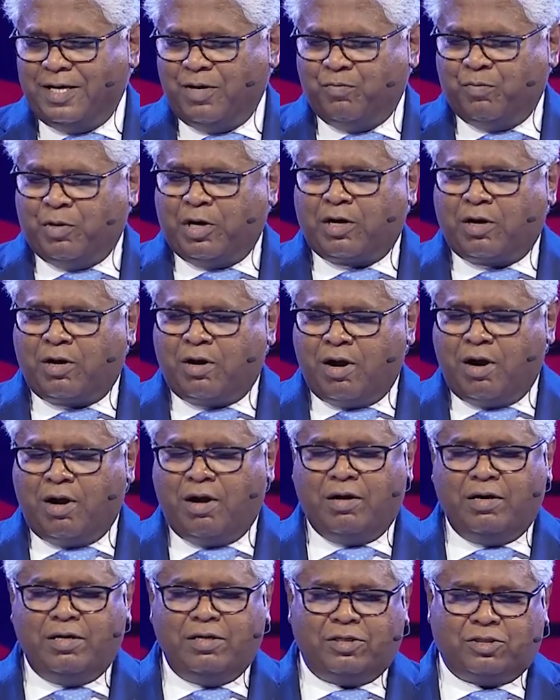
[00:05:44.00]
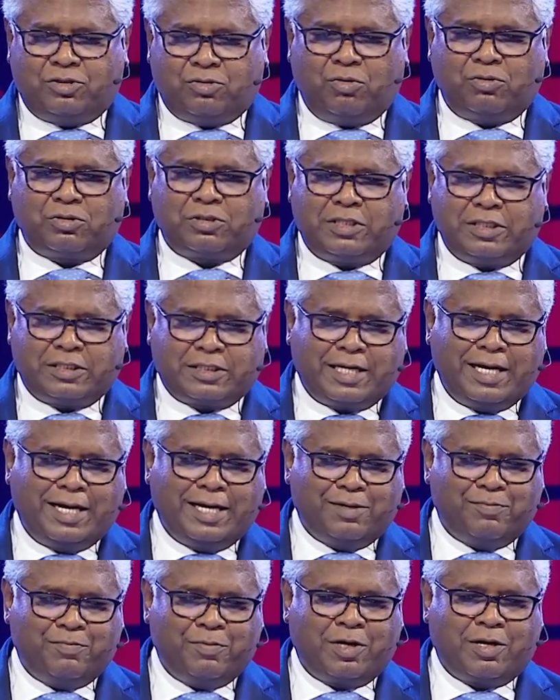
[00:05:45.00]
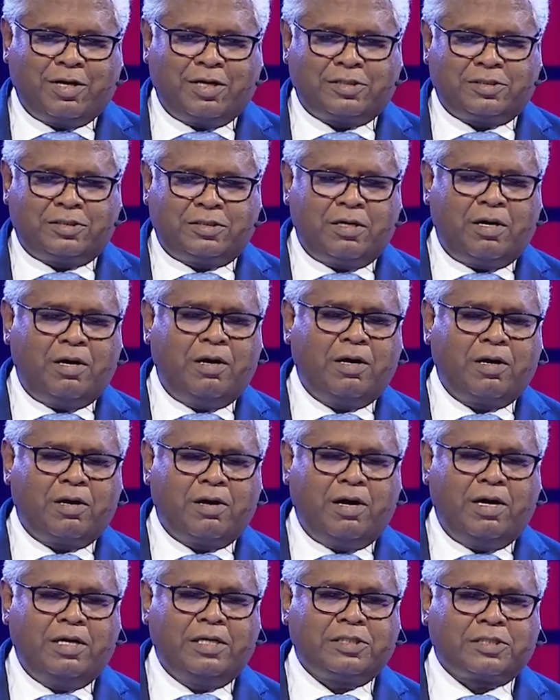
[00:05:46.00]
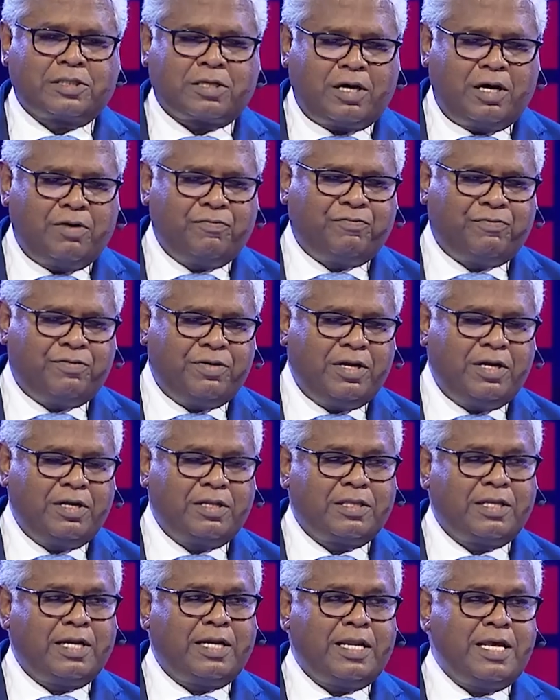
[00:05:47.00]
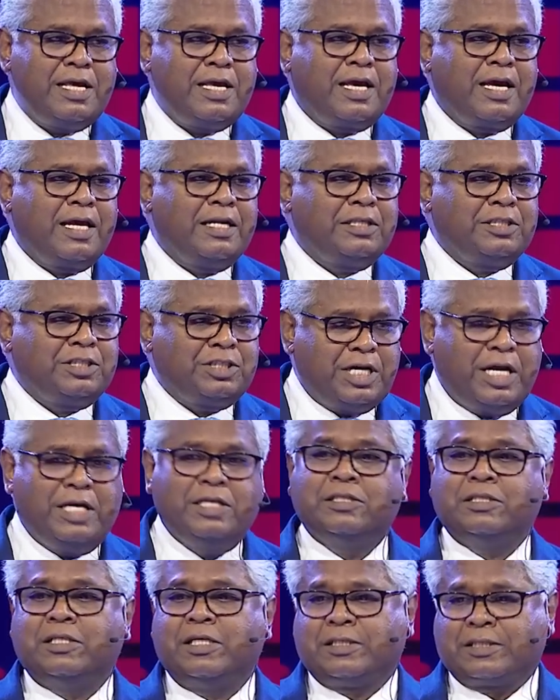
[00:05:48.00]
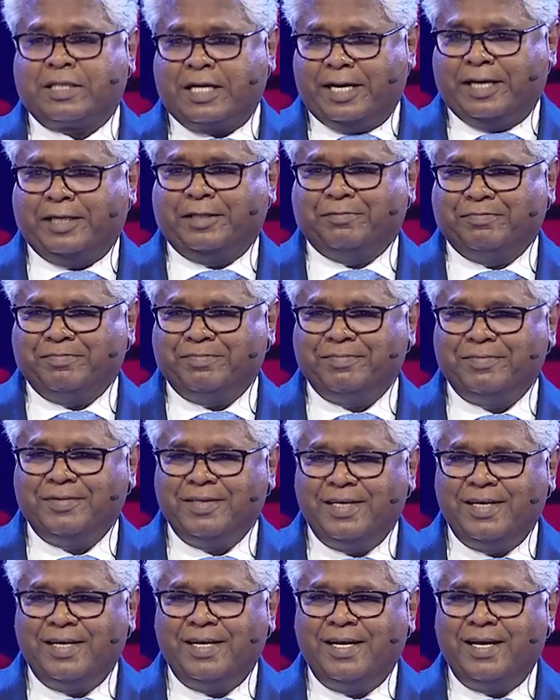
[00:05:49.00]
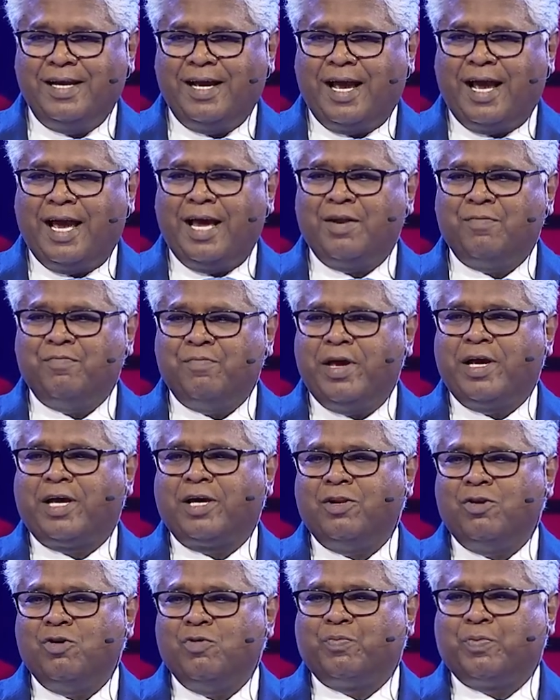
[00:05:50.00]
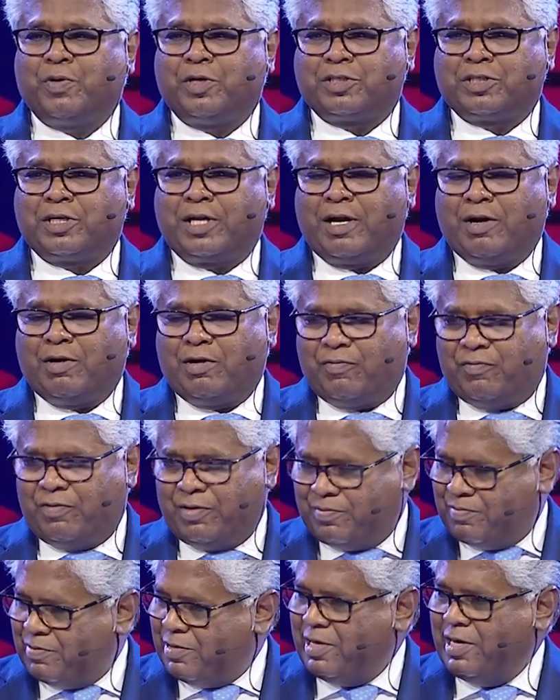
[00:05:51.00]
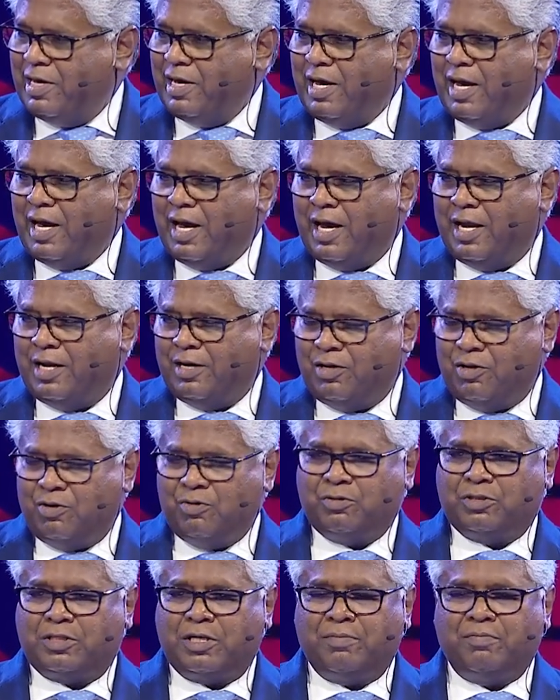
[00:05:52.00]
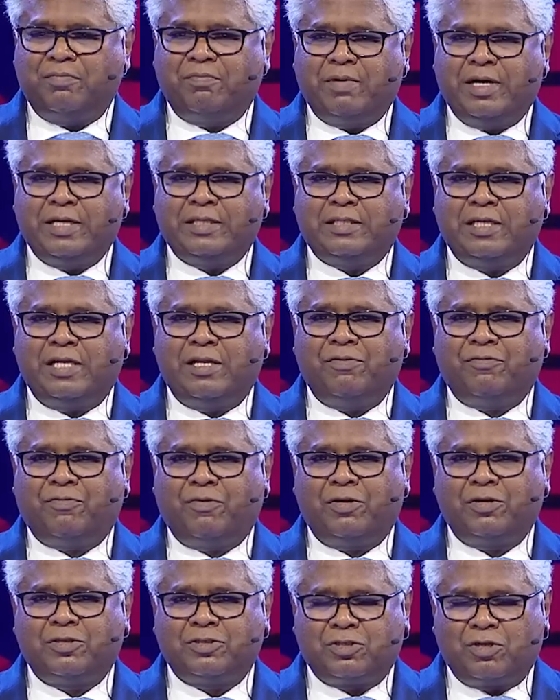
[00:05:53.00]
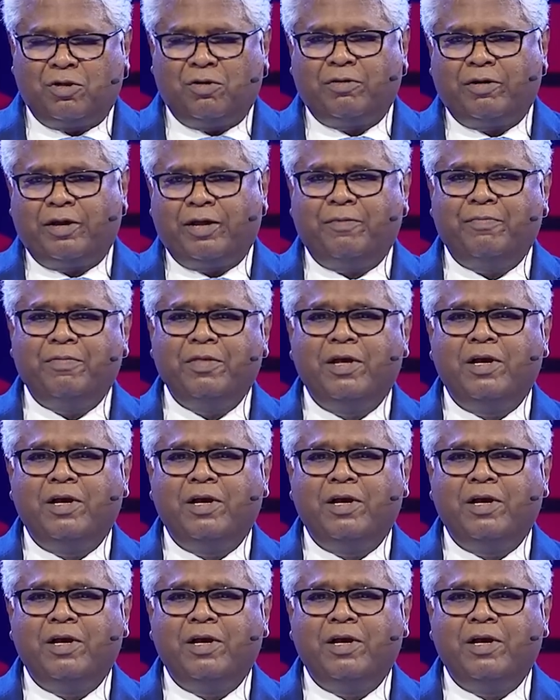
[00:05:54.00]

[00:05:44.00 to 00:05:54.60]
But God chose this guy because God is confident that he can change this guy and make a new person out of him and use him mightily for his glory.